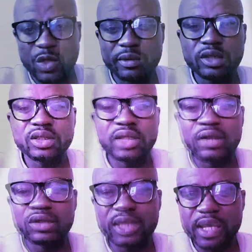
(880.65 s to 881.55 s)
because I
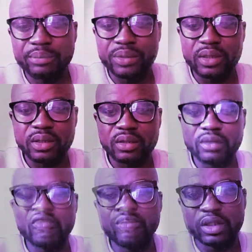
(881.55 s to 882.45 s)
was happy
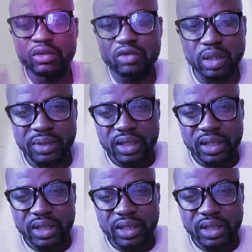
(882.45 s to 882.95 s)
to be around my